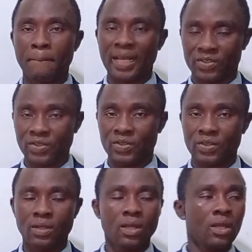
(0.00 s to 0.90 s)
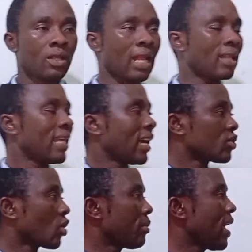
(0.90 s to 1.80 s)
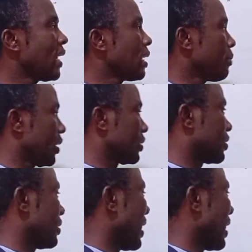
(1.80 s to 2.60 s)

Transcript: masses. Now, there are some elements